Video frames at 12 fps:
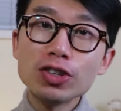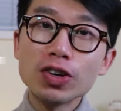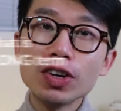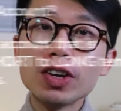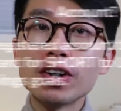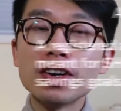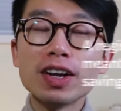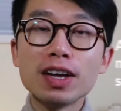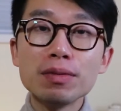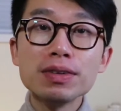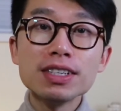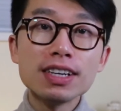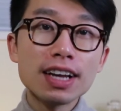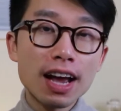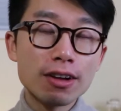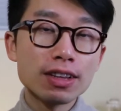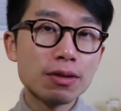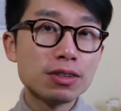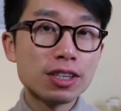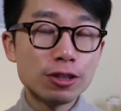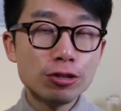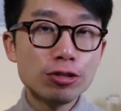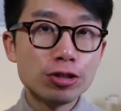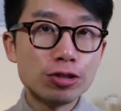earlier, it was an account that was
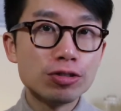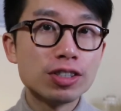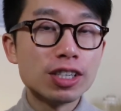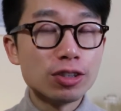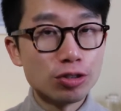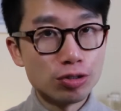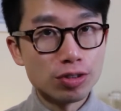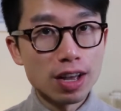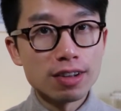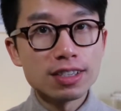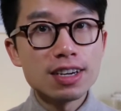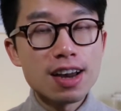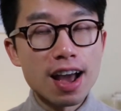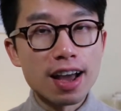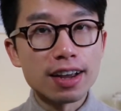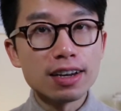introduced in 2009